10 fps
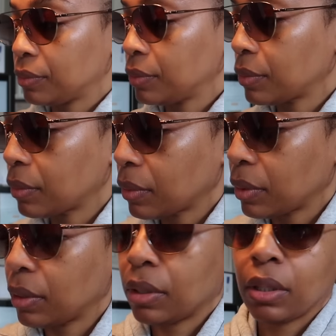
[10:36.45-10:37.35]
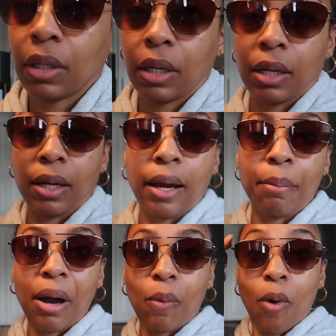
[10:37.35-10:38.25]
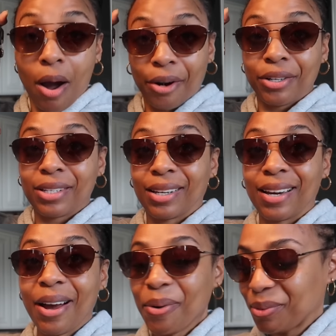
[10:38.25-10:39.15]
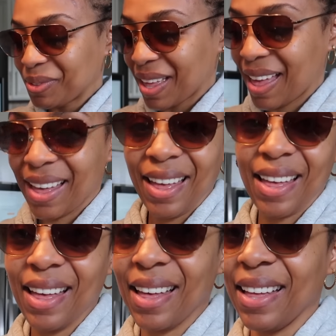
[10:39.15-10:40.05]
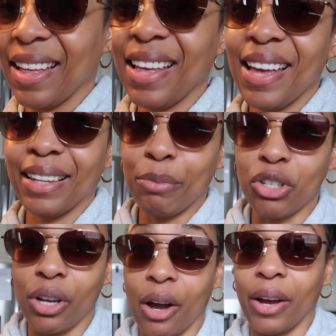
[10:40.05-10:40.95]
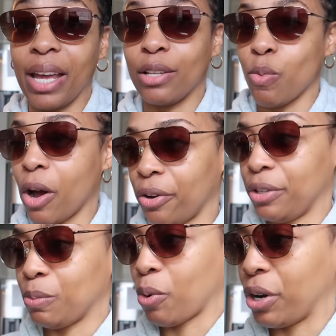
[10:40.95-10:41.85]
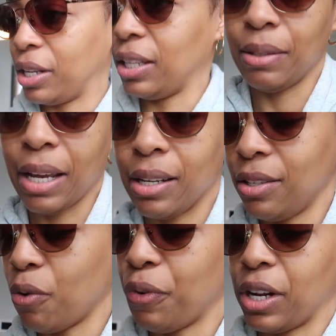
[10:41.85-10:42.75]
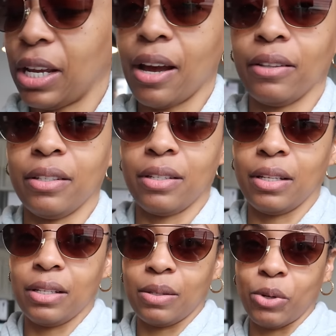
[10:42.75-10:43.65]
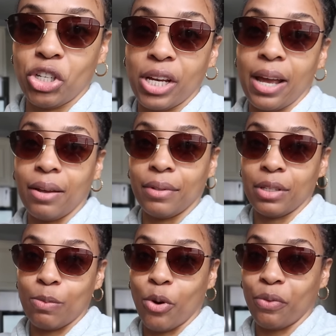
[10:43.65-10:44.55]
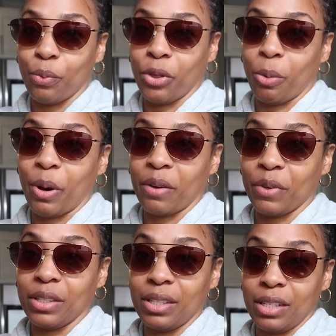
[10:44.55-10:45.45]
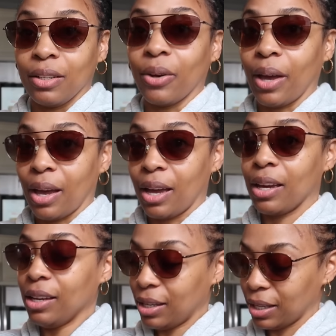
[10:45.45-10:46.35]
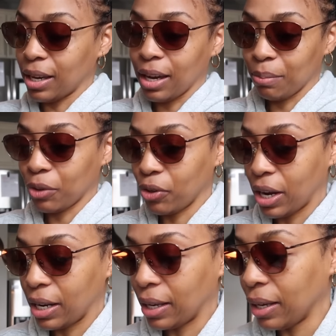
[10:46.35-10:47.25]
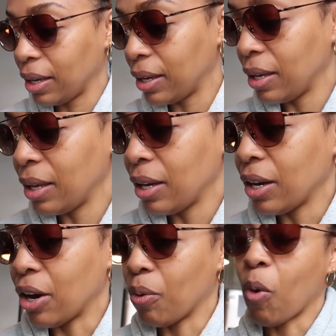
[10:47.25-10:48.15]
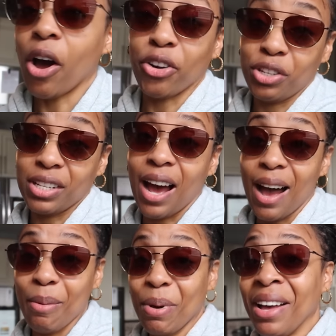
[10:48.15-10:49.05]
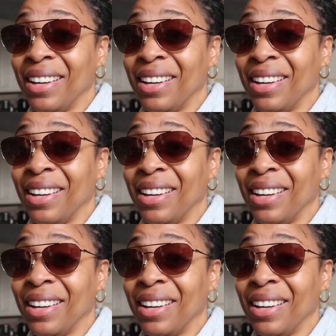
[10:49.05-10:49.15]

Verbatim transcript: I got my water to go. Let me show y'all Ann's water this morning. Ann is so funny, y'all. This this is what she had this morning with her breakfast. Okay, yeah, I'm creating a water snob.